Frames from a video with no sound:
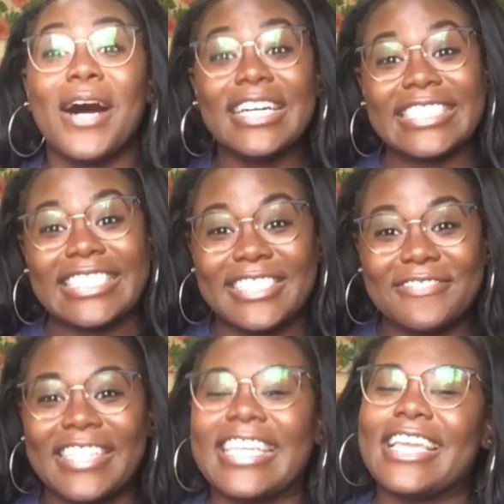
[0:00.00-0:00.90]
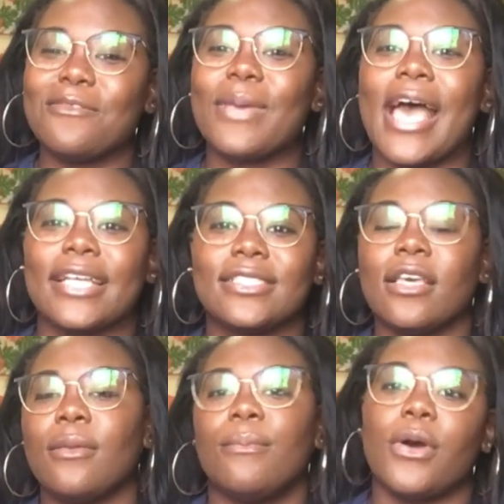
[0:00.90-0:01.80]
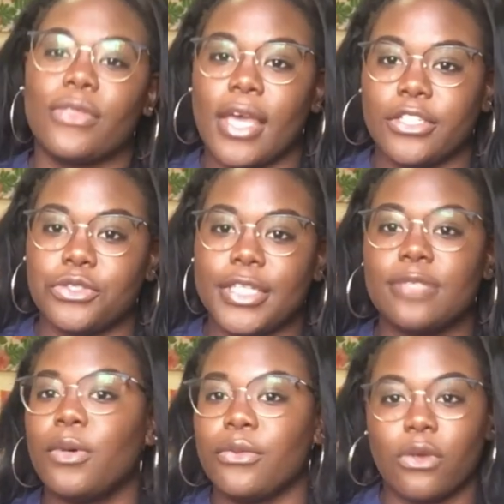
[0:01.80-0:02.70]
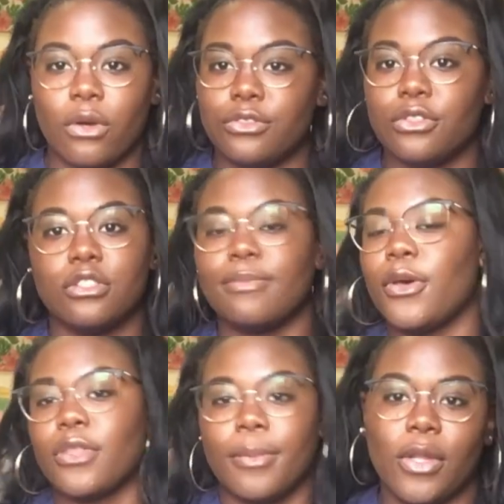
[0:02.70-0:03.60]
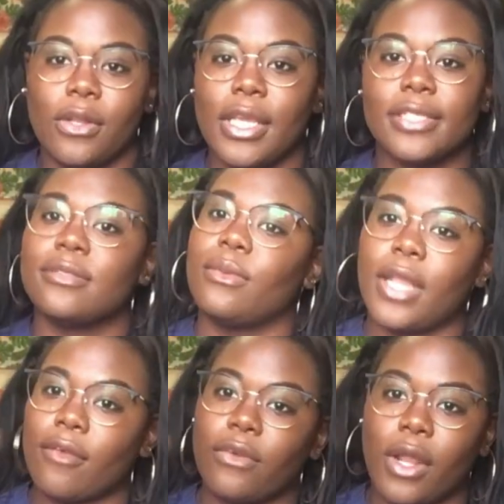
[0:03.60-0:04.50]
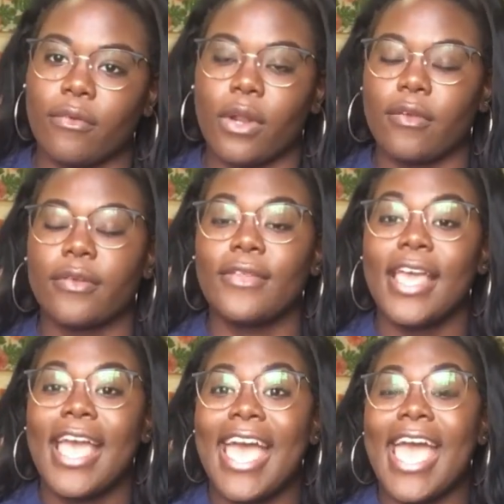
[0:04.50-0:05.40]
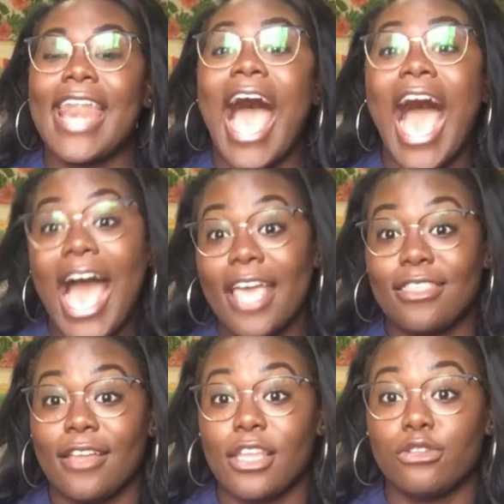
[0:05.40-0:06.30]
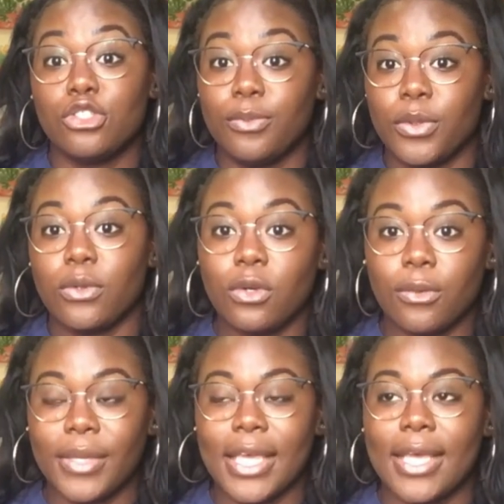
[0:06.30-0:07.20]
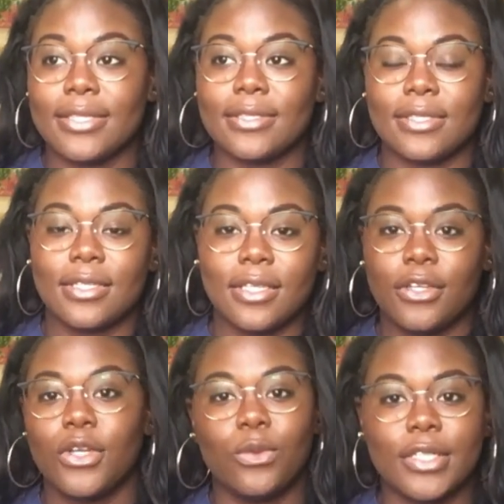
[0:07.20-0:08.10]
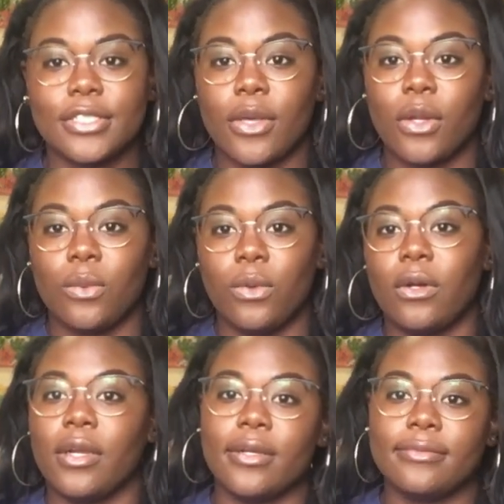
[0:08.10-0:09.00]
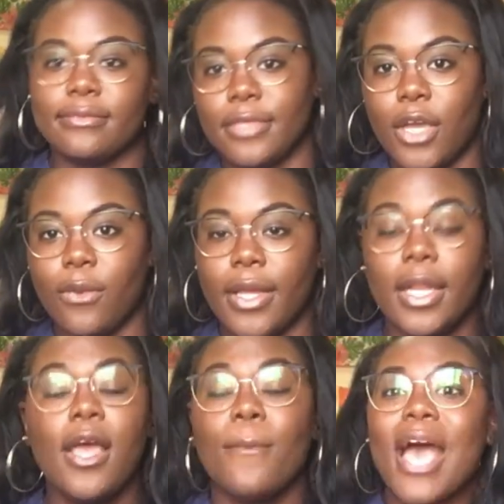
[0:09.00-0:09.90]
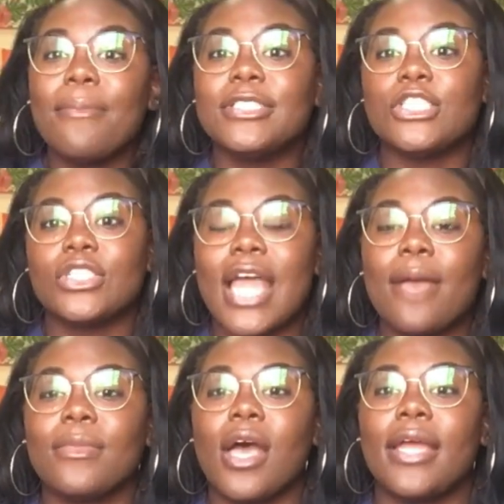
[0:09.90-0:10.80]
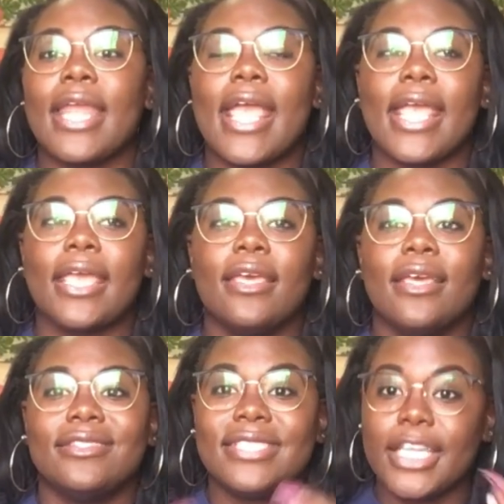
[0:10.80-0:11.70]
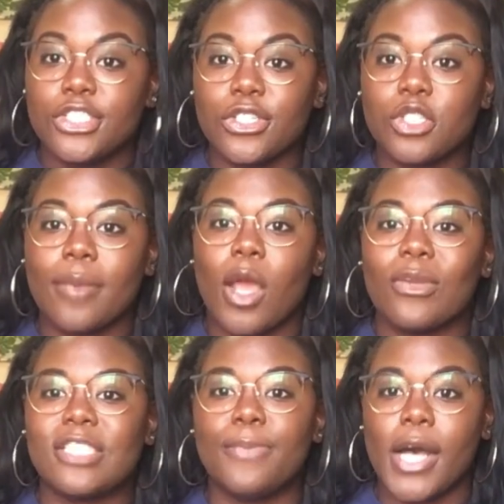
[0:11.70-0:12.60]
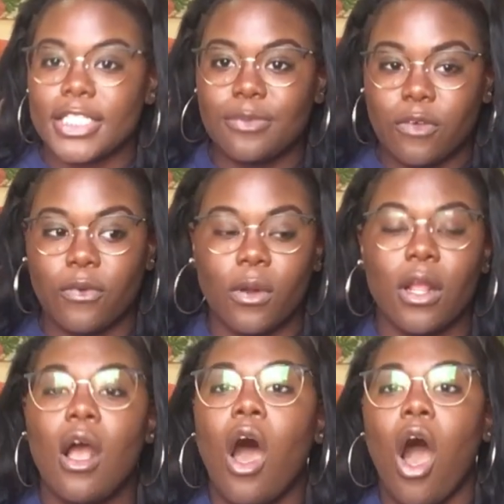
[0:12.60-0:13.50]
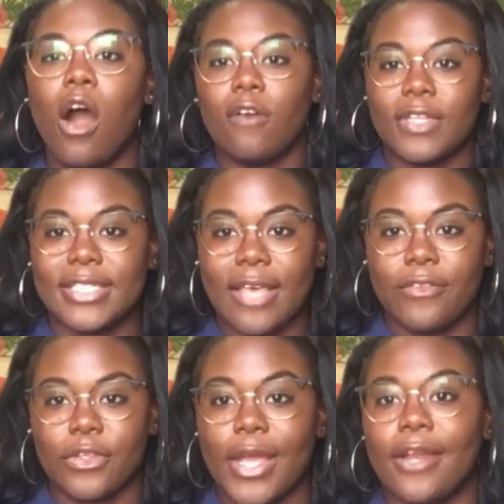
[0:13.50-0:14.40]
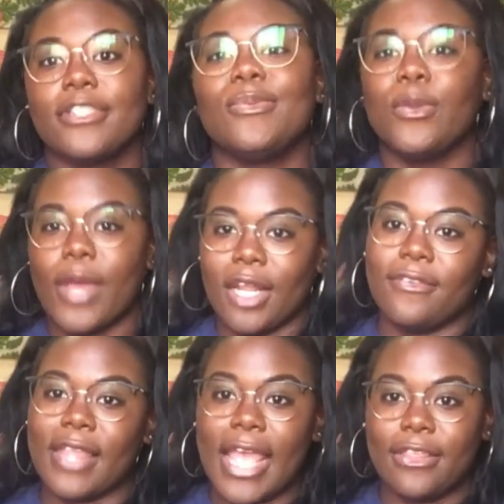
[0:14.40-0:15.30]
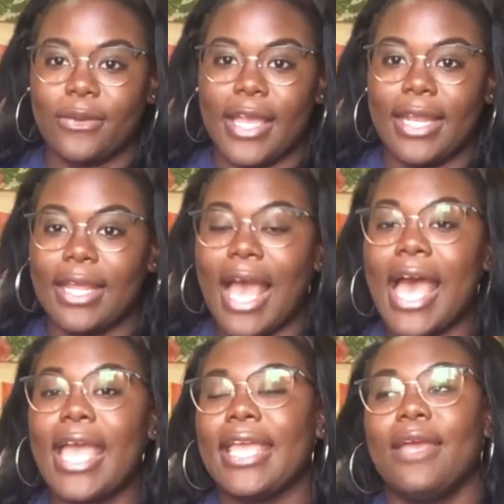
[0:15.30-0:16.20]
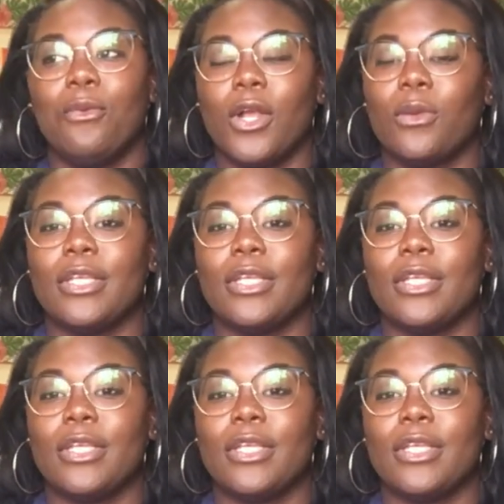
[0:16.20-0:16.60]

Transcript: positively impacts both countries, both cultures, both communities, whatever, whatever, whatever. And I thought that was super cool because who wants to go to war? No one. My position, I'm not a teacher, so I'm not responsible for all the seventh graders to be ready for the eighth grade. I work